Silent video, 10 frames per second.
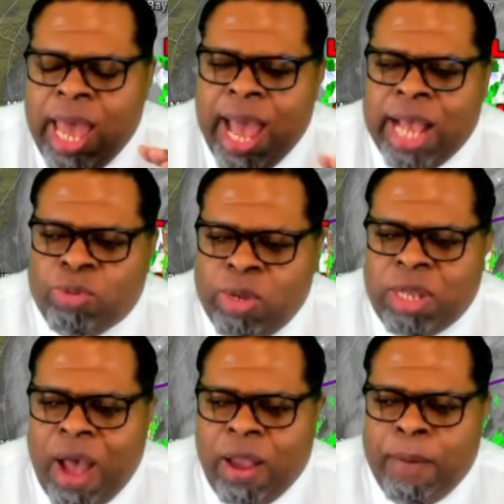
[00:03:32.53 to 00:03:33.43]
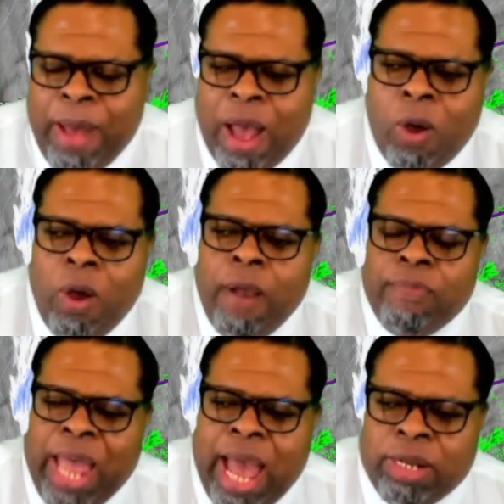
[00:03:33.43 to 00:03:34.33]
as we talk about
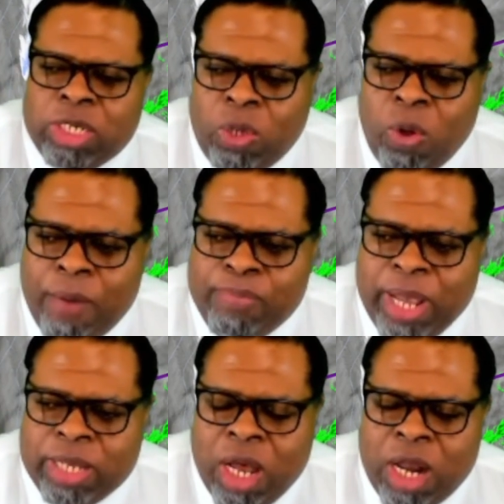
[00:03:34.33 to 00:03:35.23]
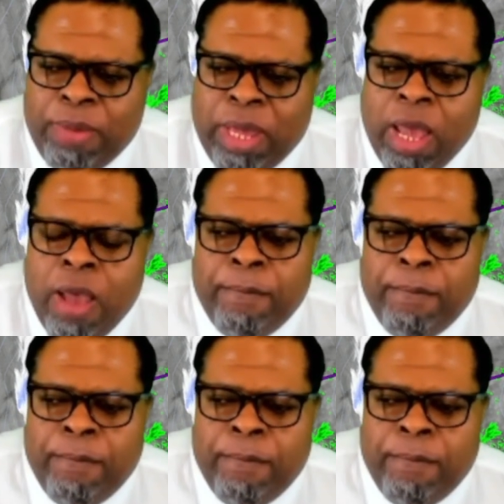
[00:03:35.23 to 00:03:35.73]
that storm that's going to be